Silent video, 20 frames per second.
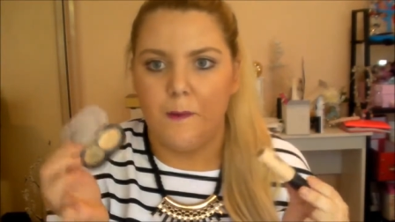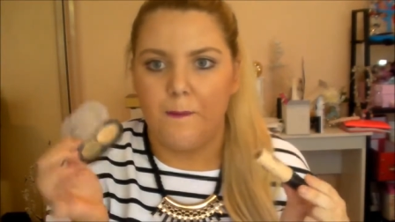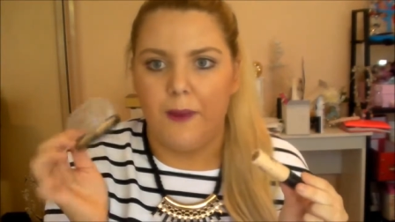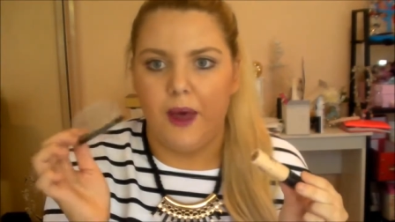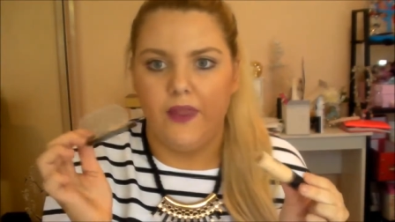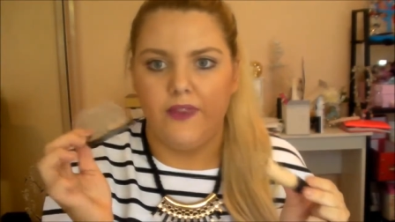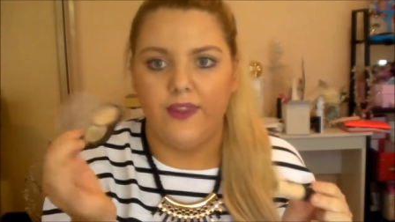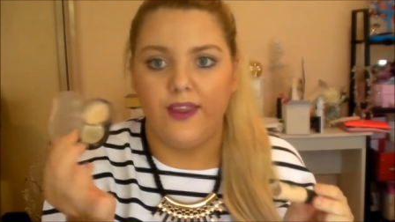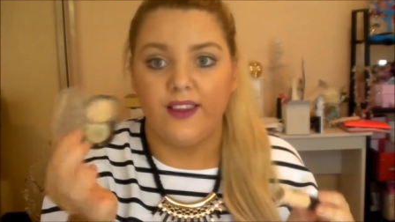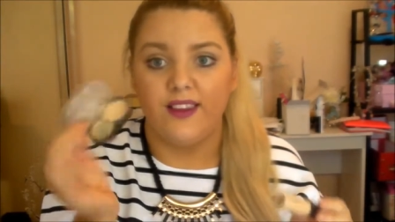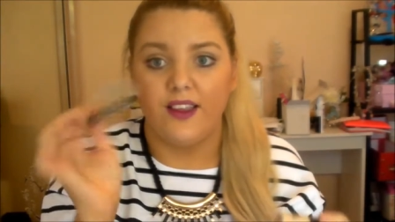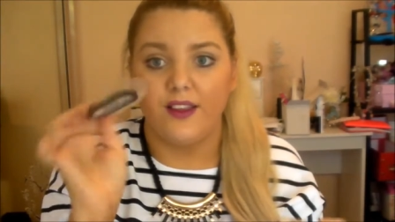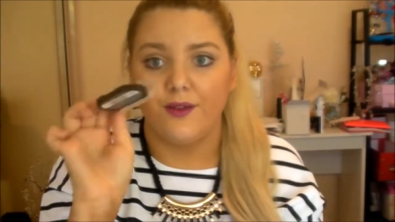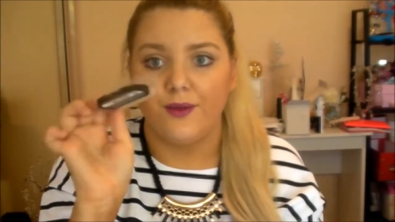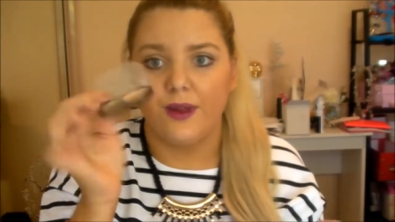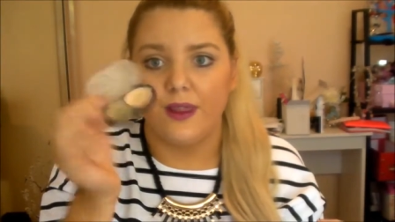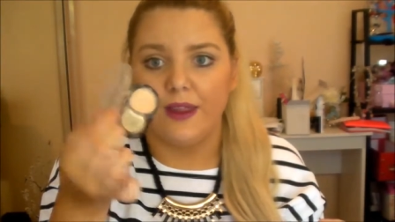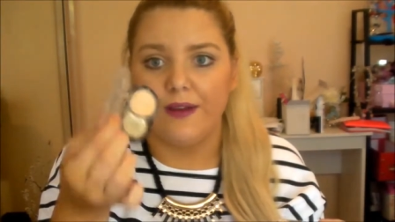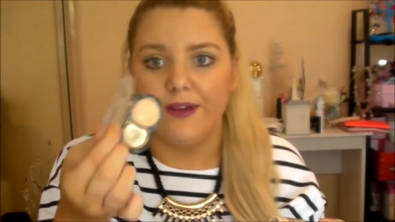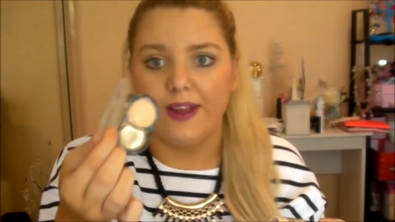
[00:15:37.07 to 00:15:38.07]
but this is
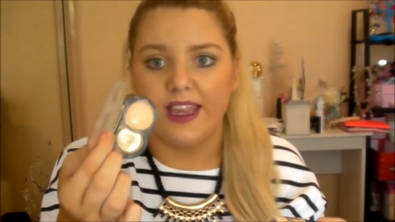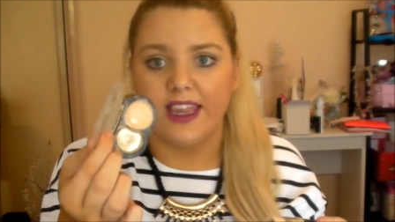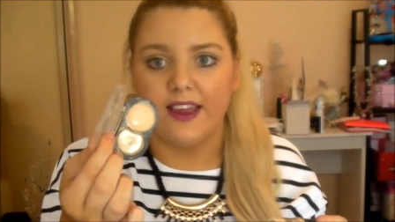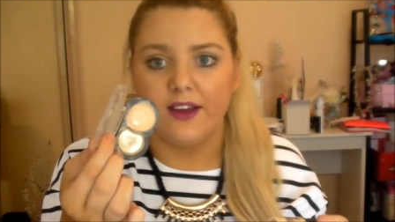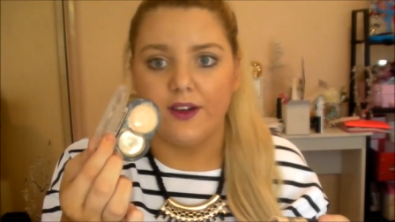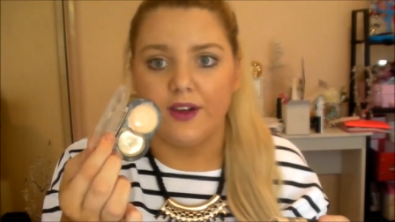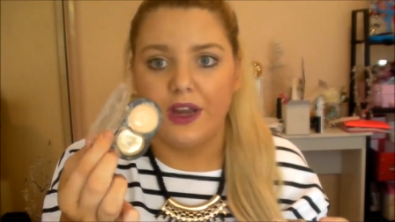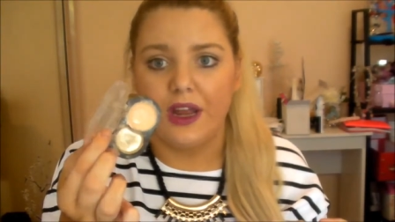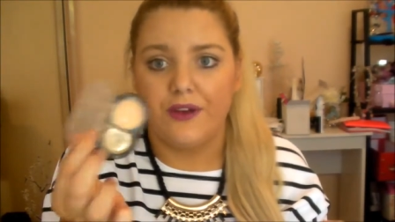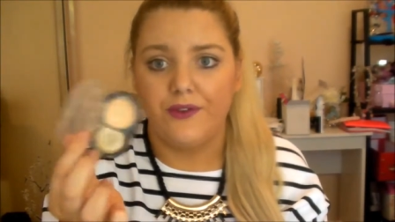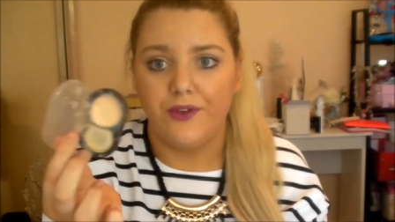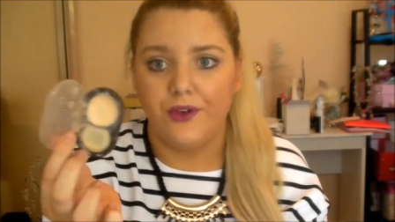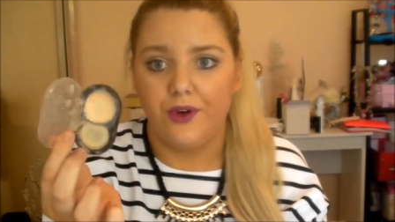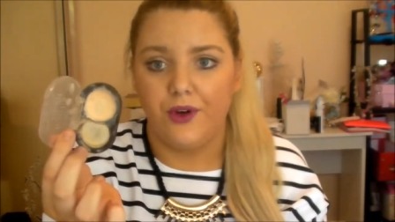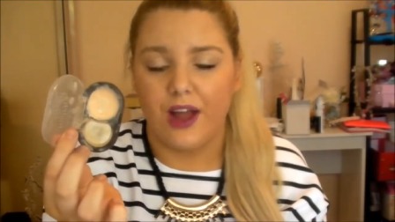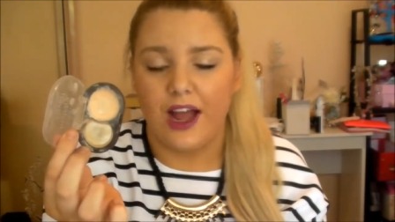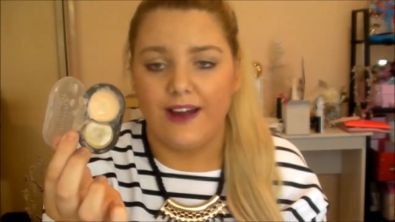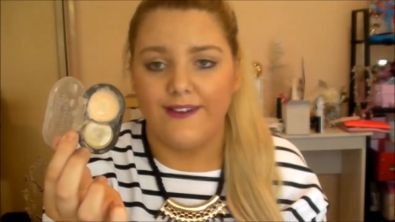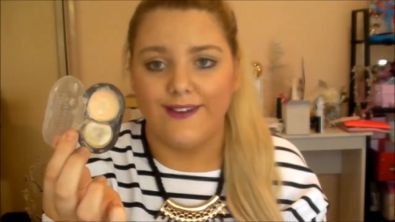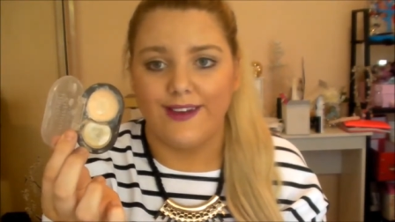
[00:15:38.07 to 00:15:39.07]
really good for
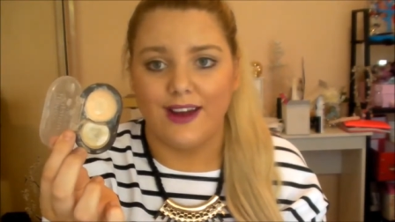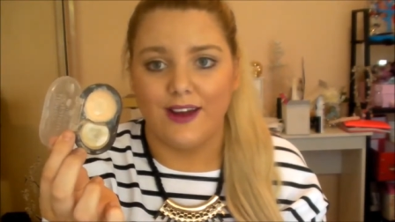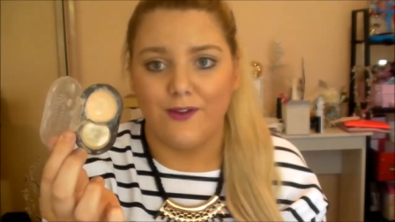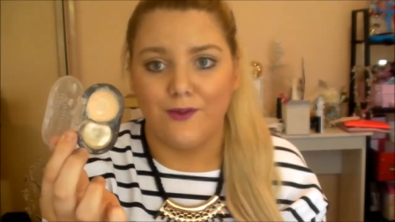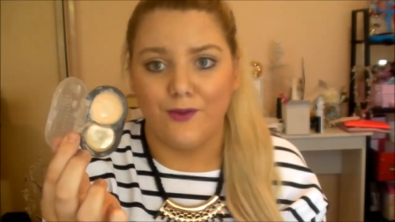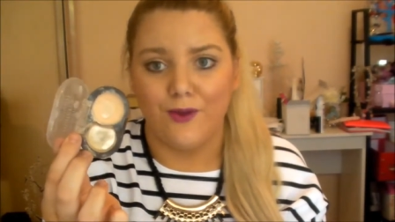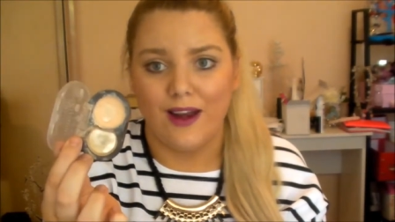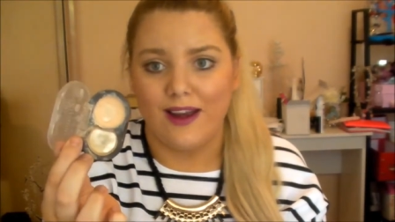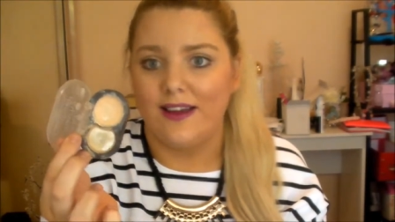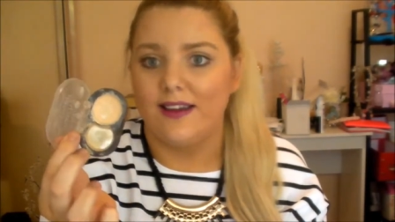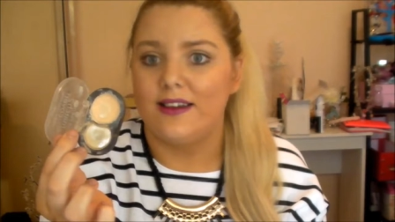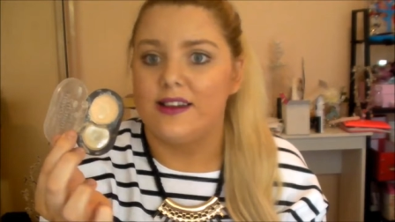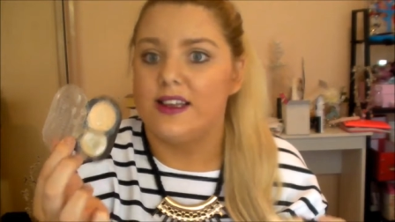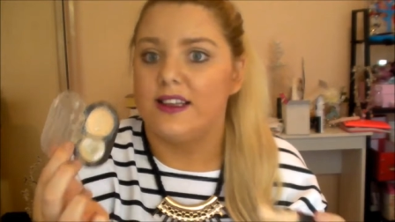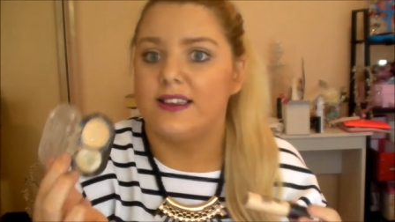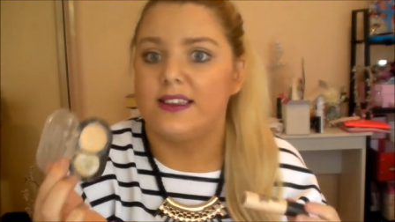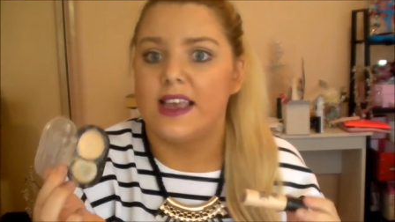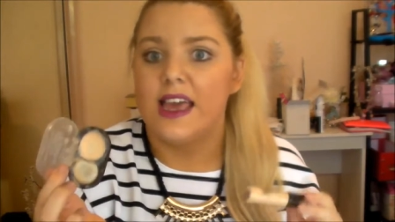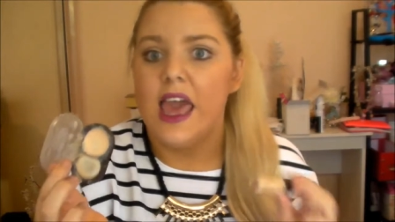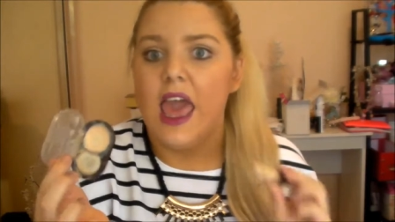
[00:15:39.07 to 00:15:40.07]
covering
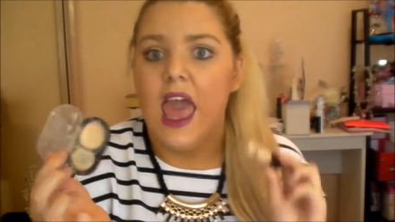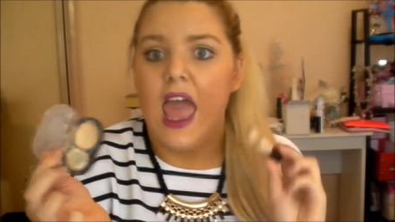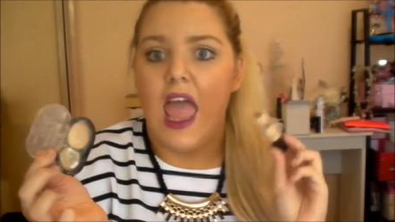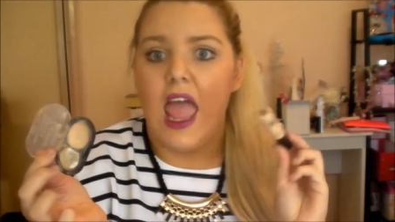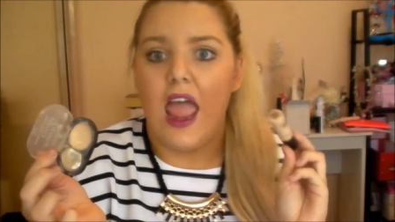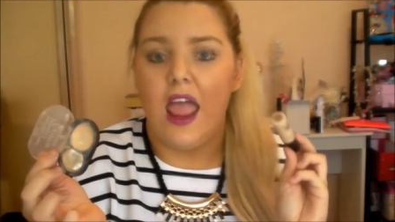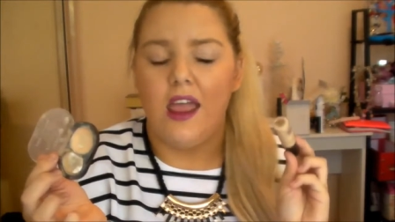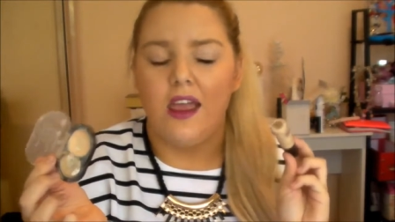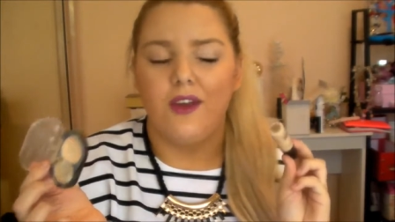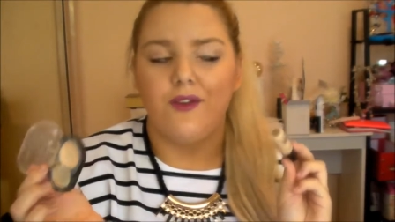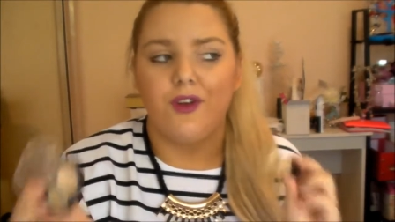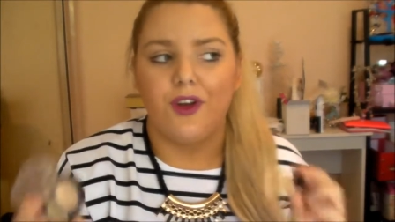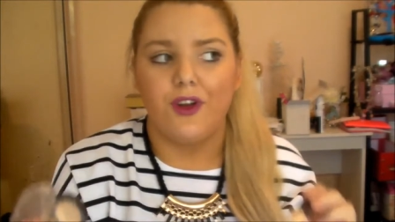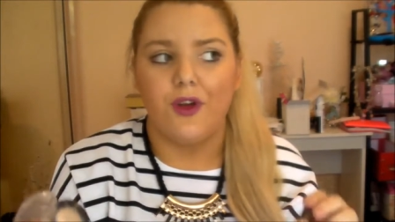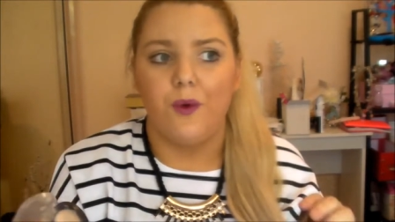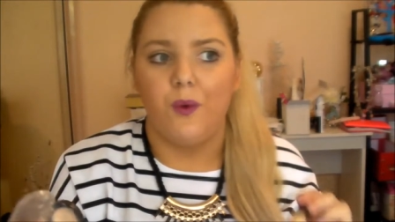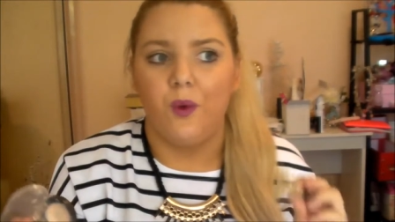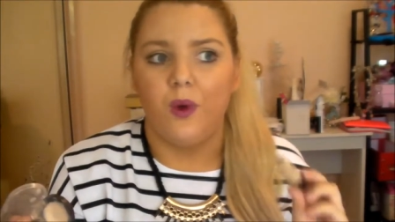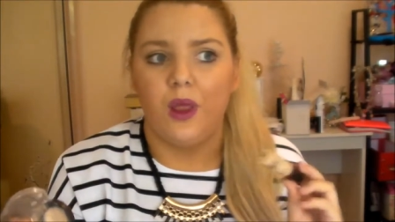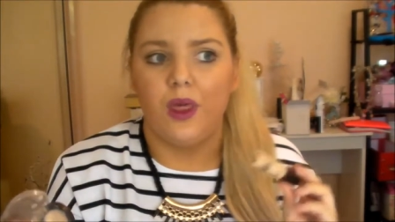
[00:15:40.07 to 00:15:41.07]
redness if I
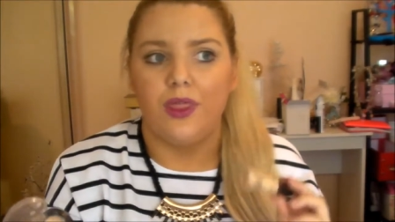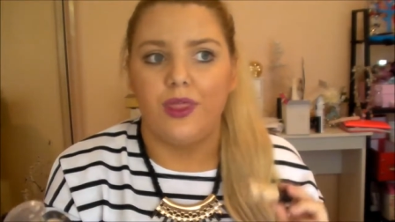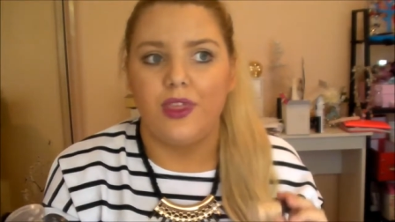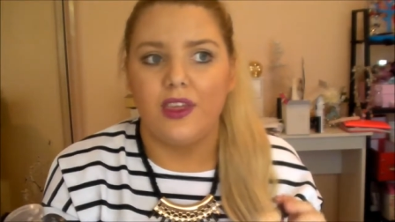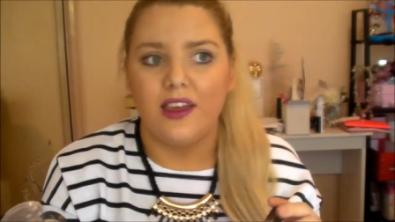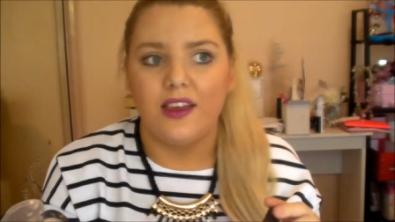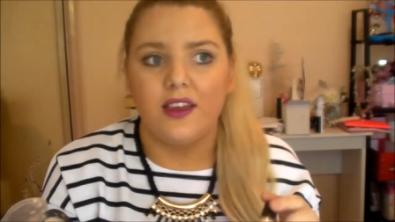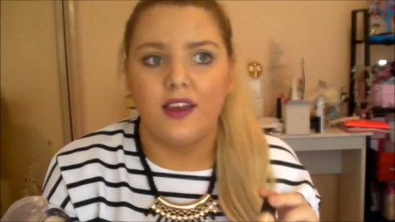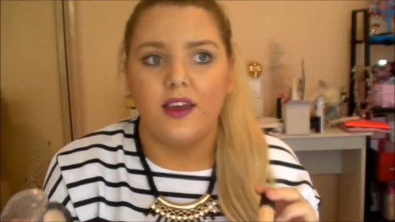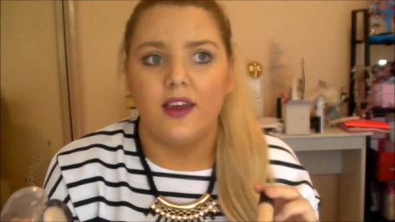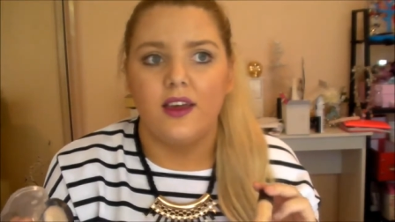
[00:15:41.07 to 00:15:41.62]
don't want a thick